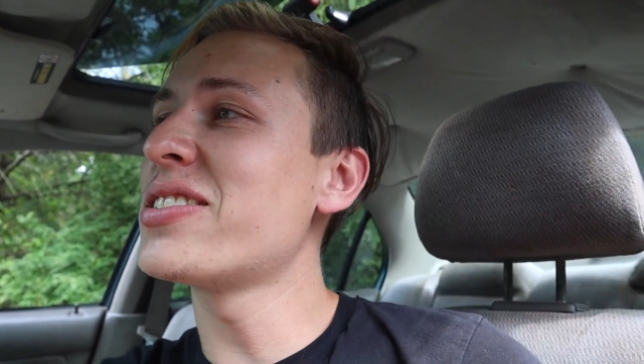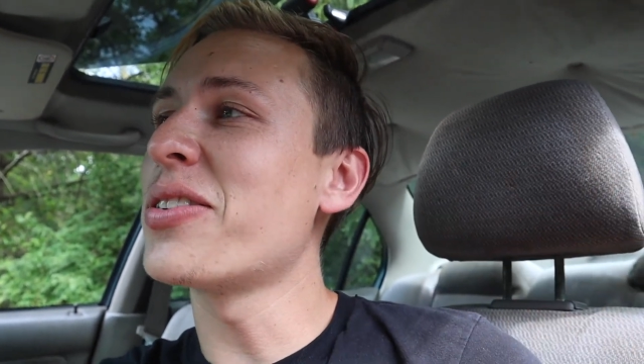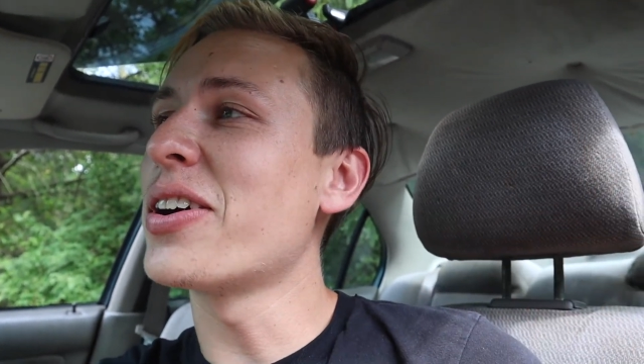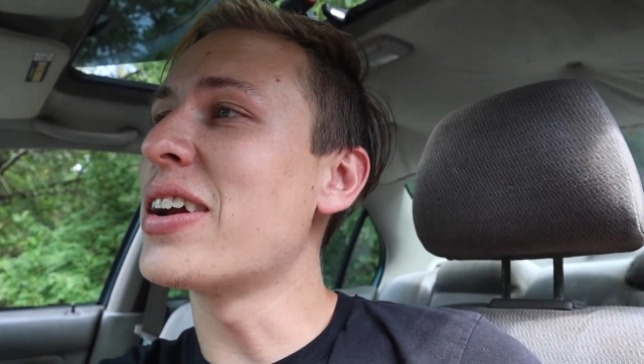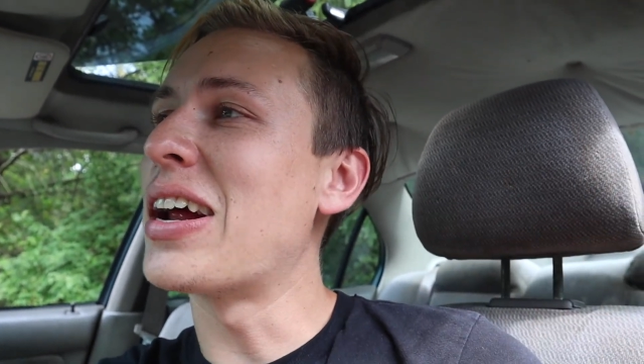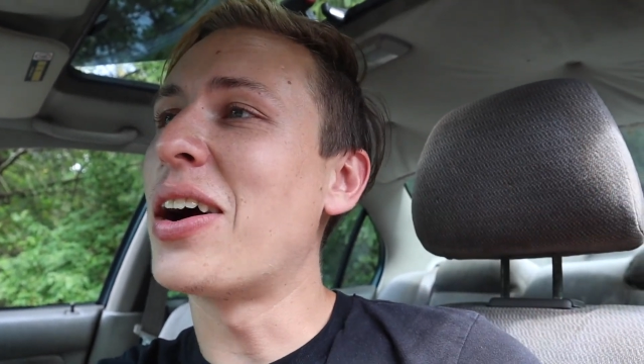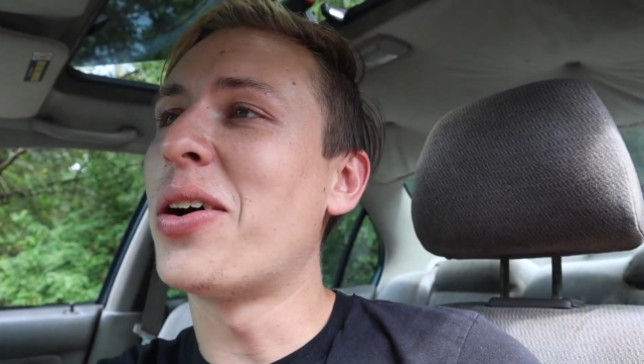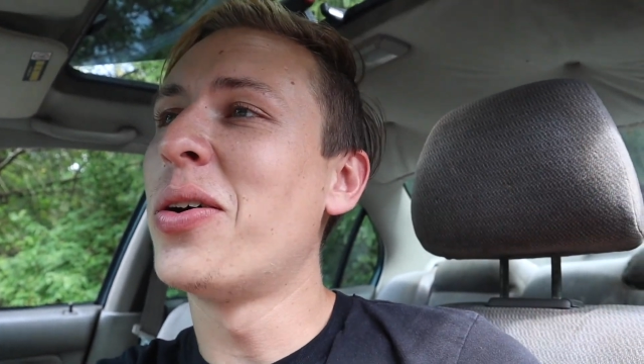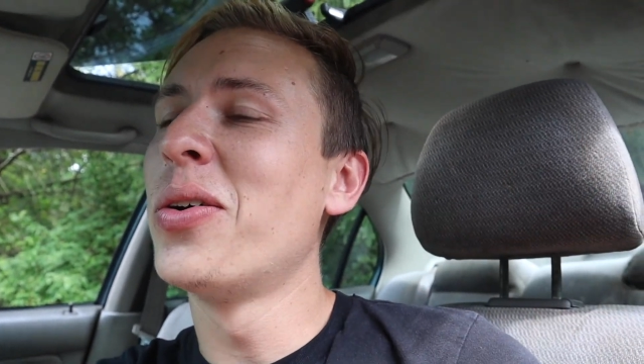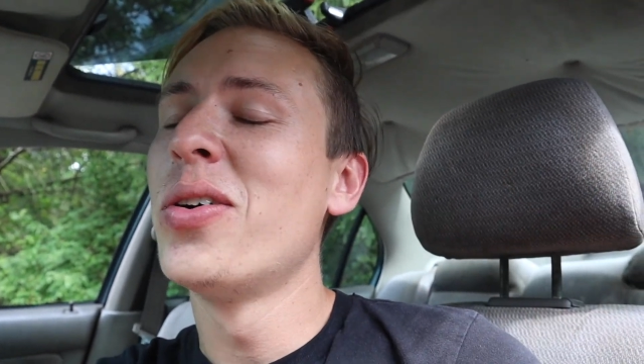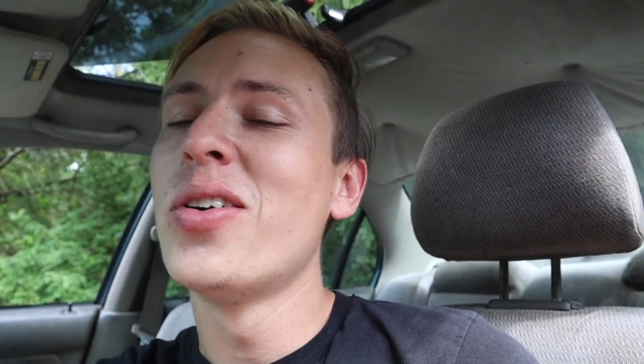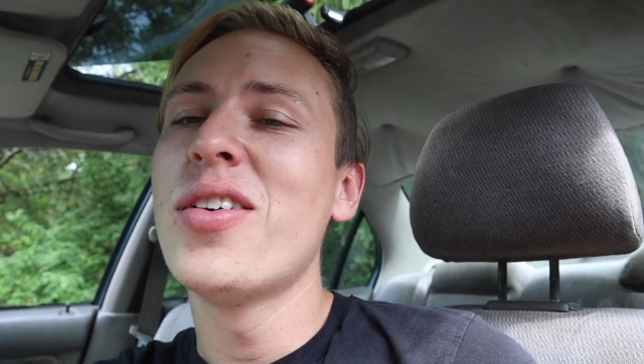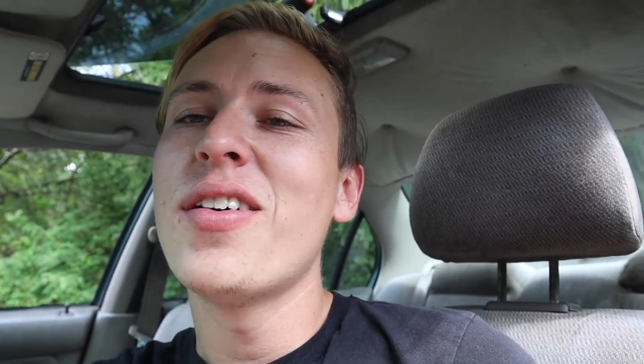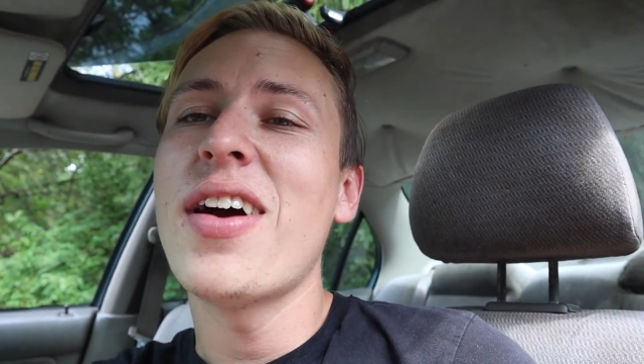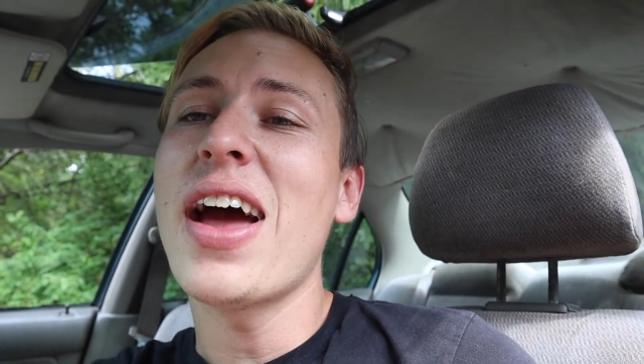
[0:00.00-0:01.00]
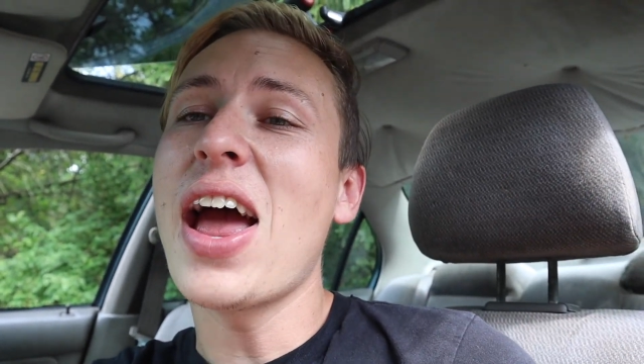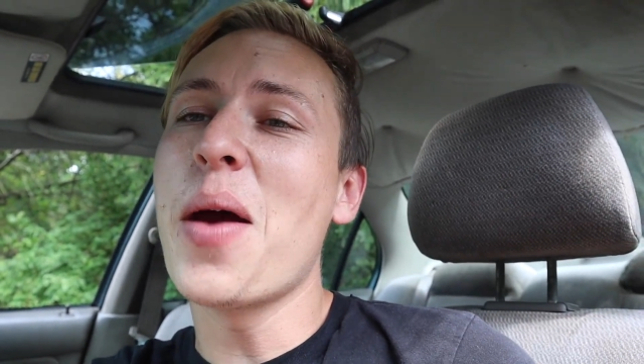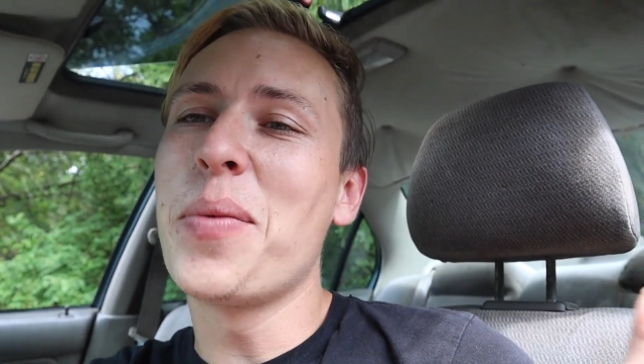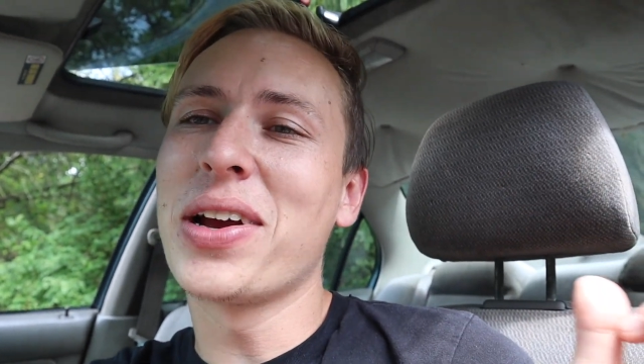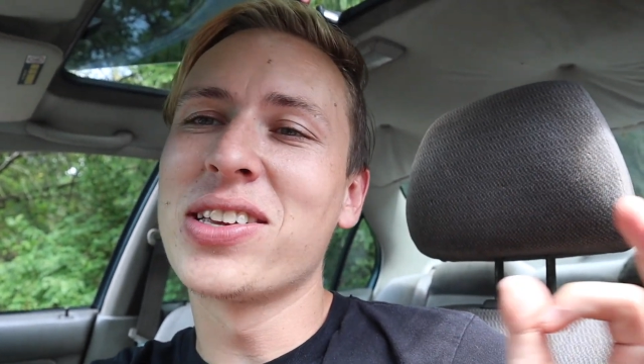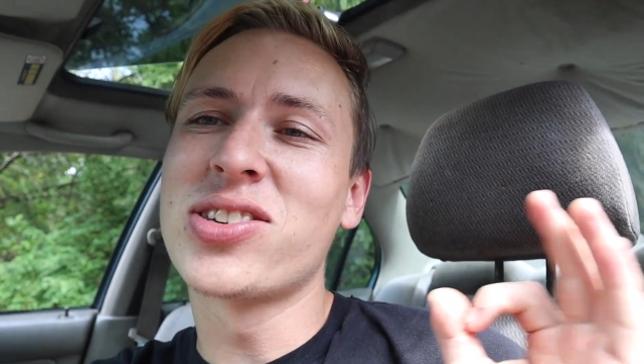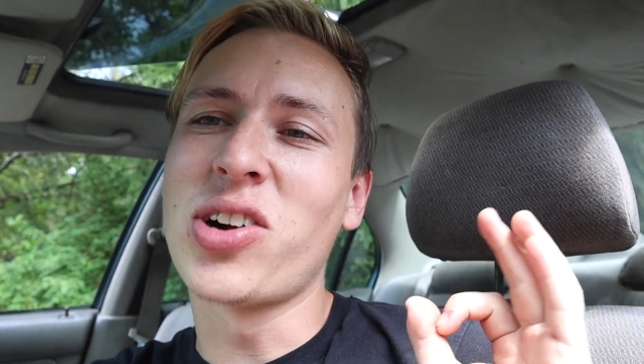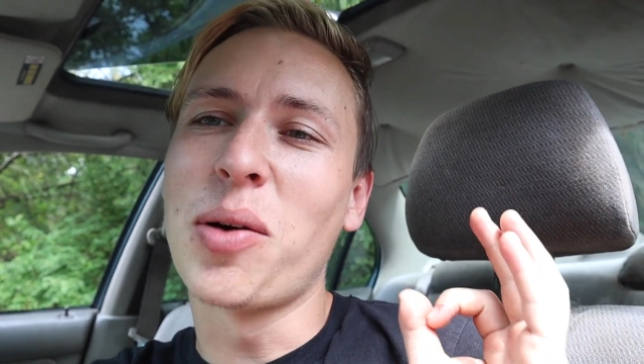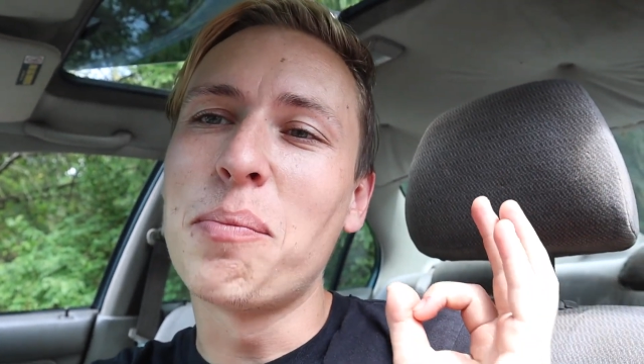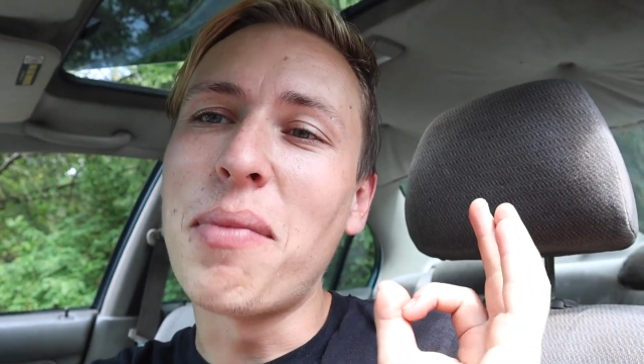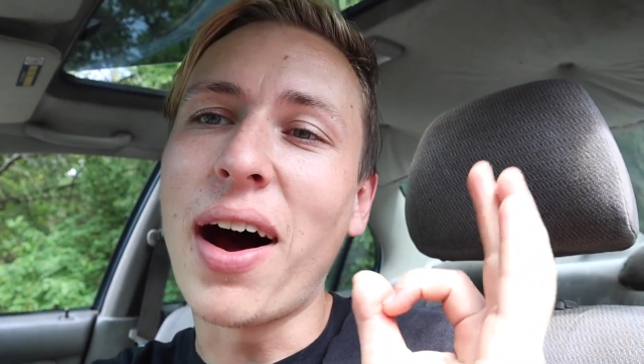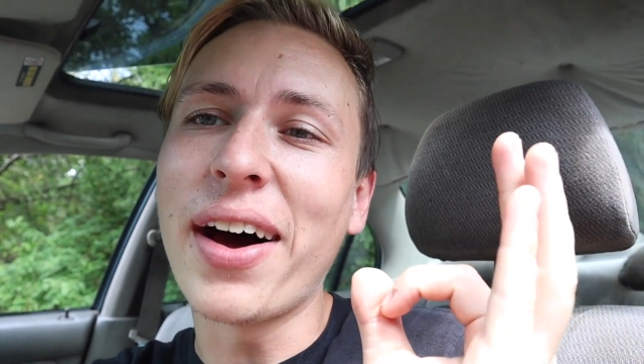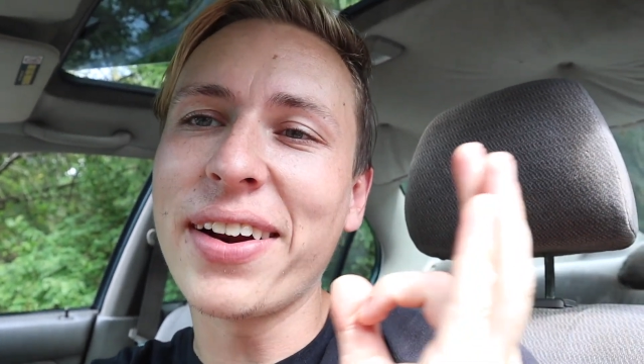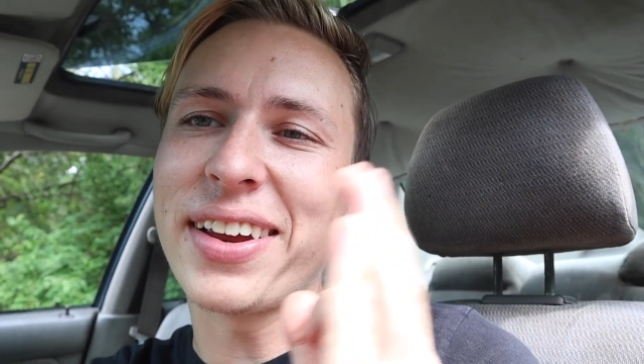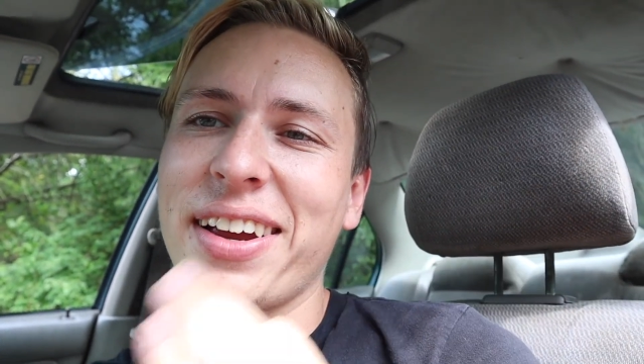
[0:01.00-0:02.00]
right now, and we can start
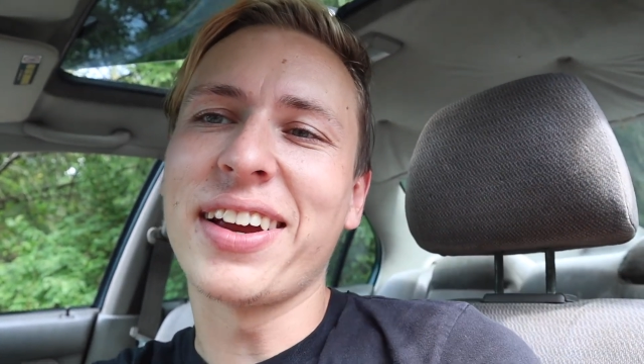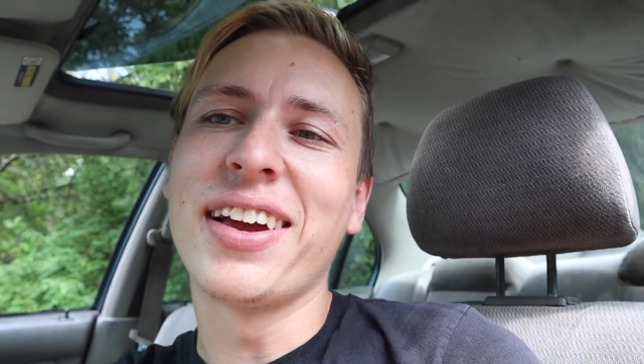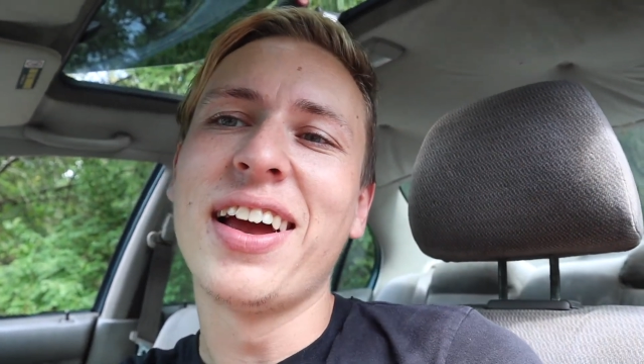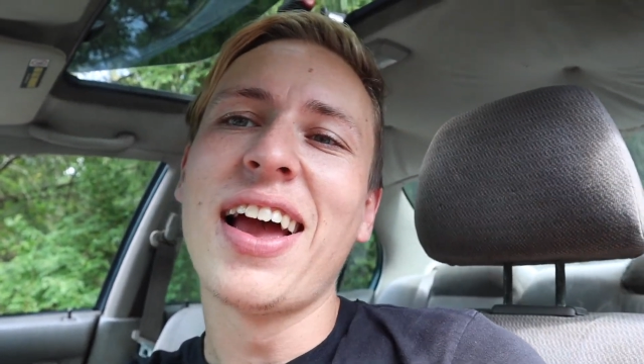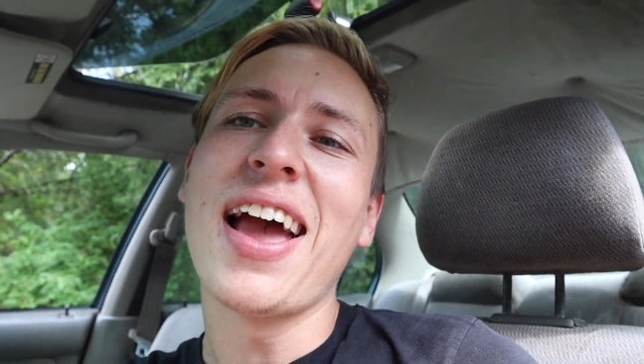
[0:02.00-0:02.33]
modding.